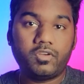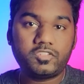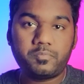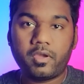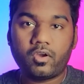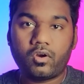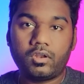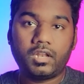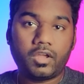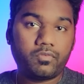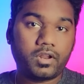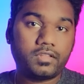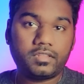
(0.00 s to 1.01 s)
West Bengal,
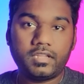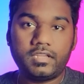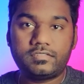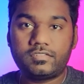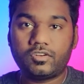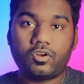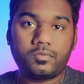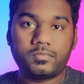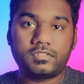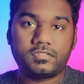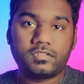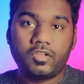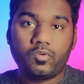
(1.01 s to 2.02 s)
Navaratri is
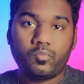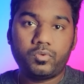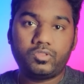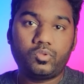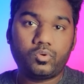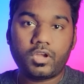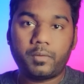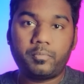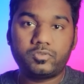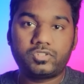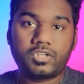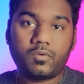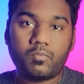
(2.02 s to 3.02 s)
synonymous with Durga
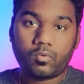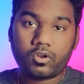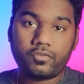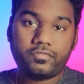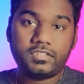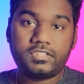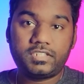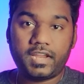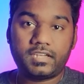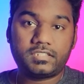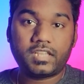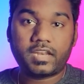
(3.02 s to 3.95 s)
Puja, one of the state's